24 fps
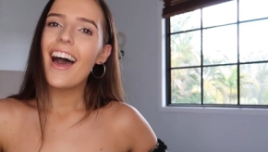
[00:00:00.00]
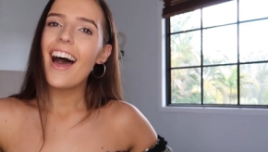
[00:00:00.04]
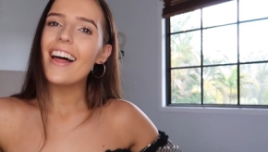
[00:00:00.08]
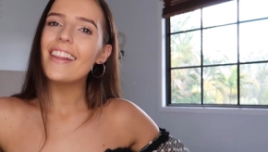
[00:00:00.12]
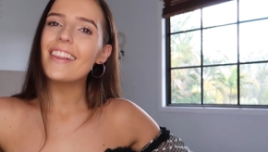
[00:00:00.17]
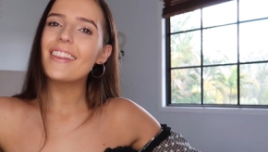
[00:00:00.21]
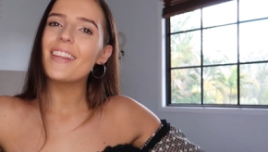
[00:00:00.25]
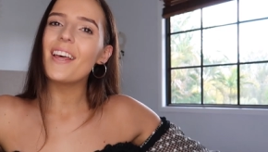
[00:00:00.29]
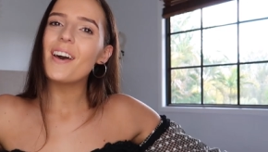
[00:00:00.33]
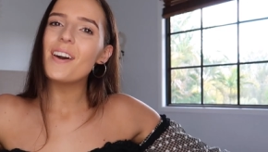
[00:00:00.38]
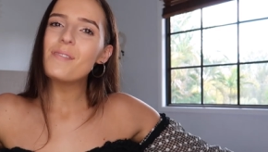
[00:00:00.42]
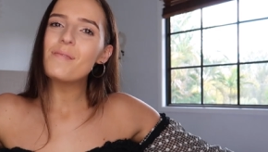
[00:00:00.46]

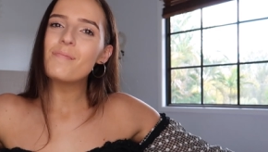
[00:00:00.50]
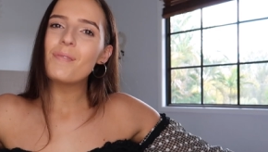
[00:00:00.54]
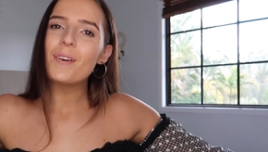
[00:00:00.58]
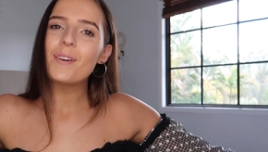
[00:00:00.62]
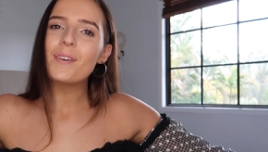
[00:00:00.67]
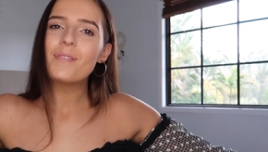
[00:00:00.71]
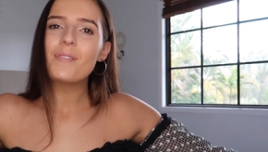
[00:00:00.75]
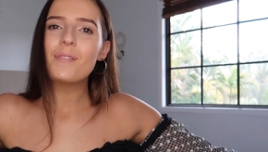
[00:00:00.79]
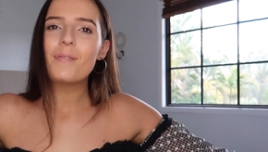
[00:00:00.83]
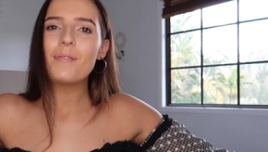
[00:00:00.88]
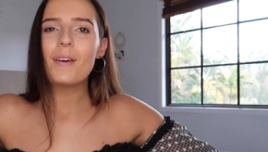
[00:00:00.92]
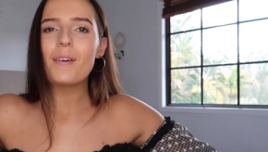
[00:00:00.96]
Hello
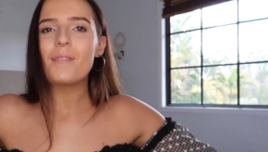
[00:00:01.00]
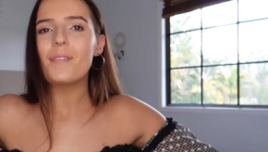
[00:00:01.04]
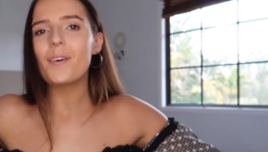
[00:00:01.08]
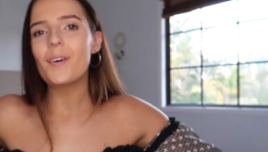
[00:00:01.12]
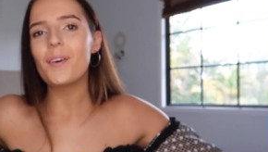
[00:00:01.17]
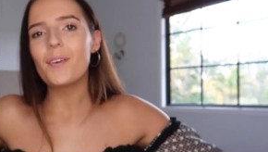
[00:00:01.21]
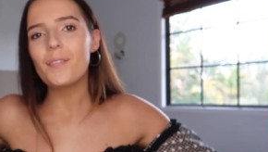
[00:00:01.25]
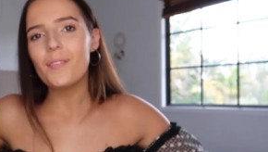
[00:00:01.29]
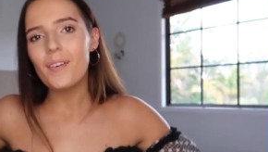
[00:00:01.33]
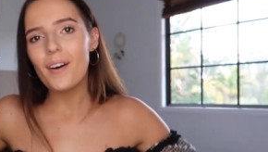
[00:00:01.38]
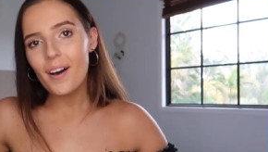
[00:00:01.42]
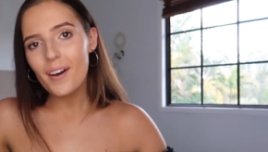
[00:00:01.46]
beautiful
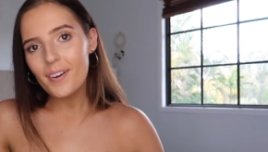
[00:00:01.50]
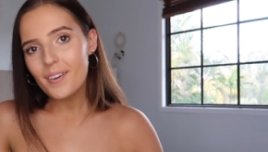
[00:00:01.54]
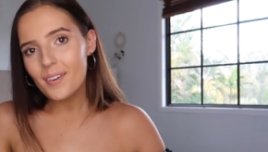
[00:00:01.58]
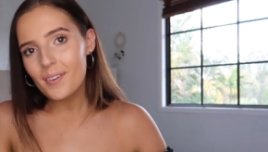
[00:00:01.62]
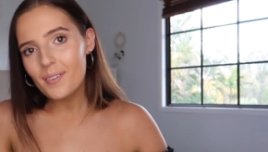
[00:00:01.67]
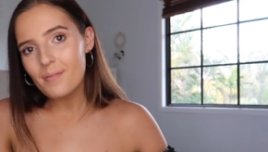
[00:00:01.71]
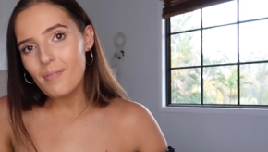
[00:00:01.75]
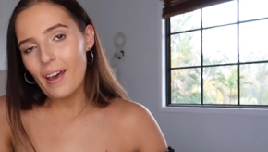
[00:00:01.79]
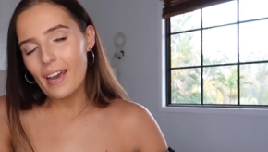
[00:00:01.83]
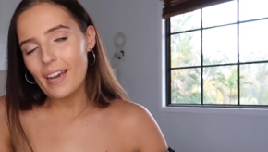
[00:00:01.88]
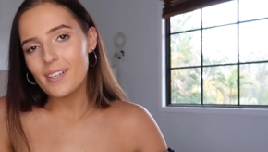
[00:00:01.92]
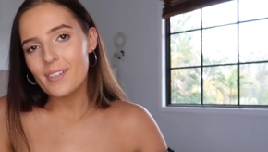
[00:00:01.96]
people,
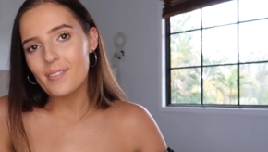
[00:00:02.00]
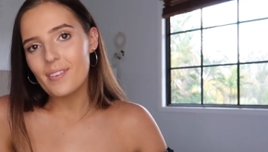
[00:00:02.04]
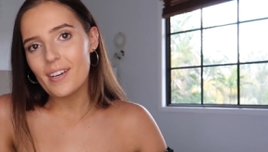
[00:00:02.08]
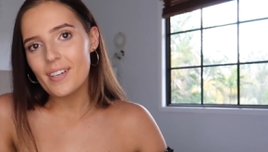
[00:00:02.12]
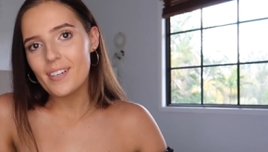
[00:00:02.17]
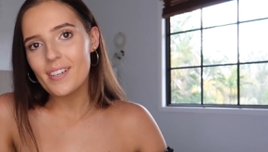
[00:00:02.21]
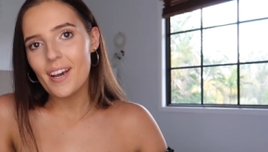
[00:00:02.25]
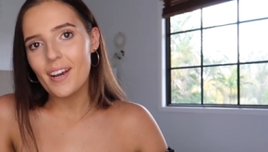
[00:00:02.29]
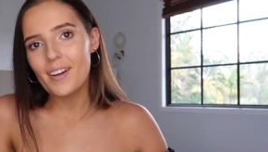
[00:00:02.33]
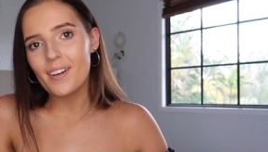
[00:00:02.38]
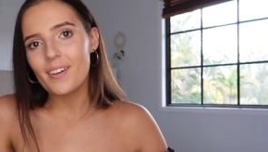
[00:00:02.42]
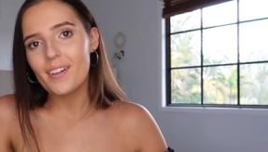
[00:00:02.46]
welcome back to my
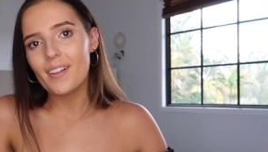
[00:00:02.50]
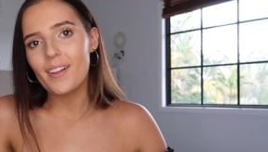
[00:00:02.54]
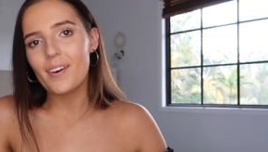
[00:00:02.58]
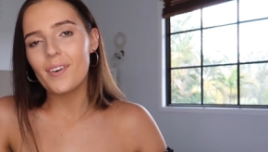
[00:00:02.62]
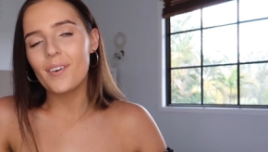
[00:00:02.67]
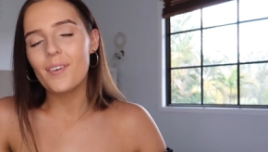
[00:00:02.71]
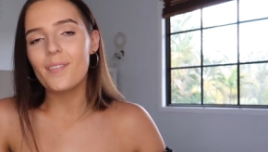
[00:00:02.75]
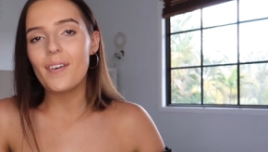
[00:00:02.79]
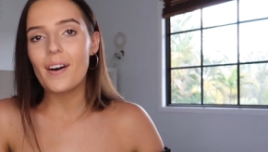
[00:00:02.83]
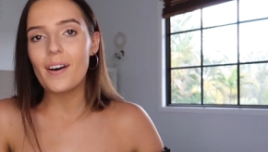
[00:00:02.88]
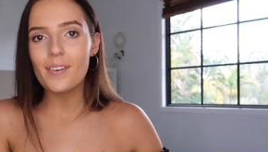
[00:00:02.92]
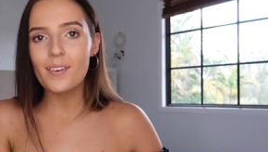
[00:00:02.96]
channel
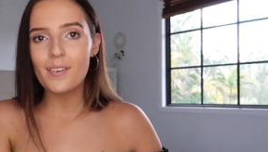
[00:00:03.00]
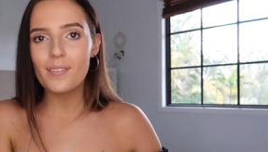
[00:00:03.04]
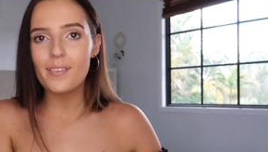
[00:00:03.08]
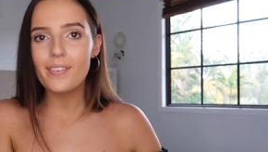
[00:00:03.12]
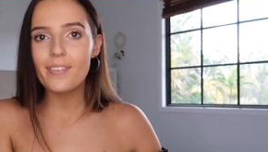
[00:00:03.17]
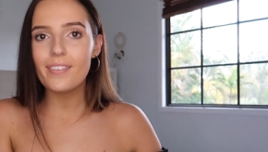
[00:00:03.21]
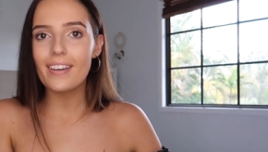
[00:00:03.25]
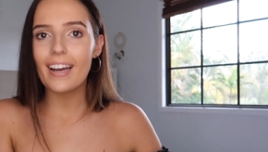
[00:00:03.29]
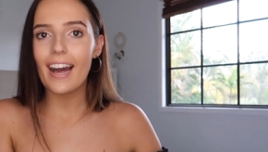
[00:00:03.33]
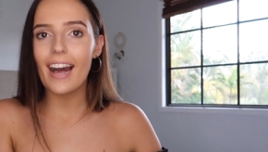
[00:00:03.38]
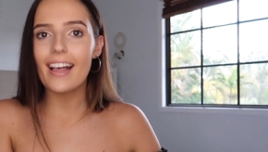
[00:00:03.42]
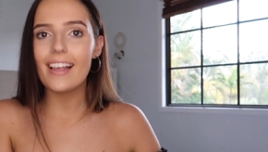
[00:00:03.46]
or welcome
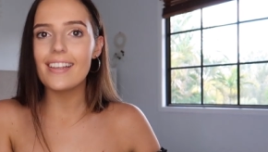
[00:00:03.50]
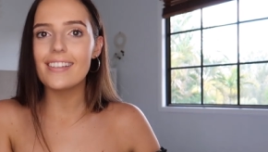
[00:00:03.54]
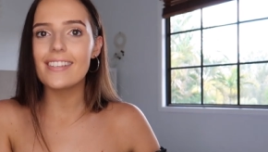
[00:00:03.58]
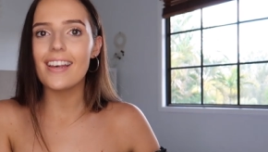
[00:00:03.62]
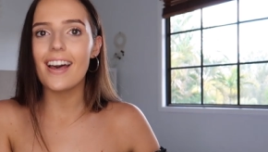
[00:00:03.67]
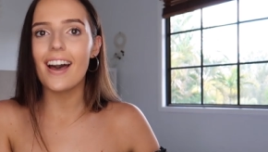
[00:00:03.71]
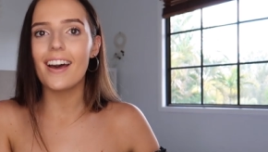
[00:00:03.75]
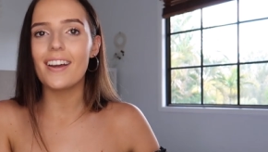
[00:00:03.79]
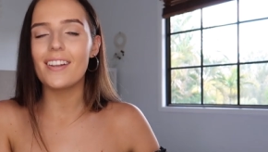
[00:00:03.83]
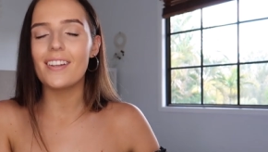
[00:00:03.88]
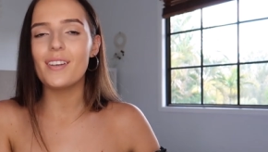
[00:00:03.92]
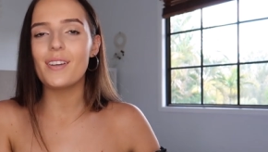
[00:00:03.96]
if you guys
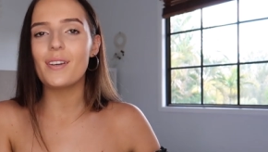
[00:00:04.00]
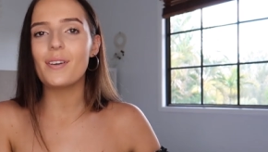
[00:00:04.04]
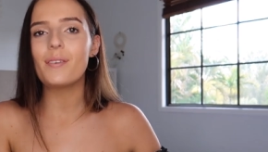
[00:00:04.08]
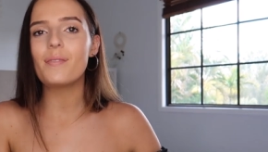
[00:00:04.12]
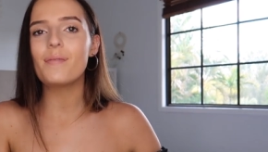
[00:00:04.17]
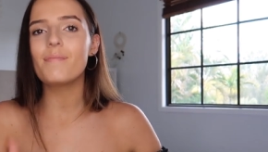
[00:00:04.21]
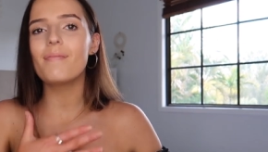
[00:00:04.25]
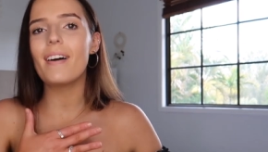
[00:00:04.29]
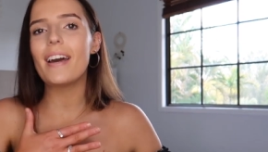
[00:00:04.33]
are new.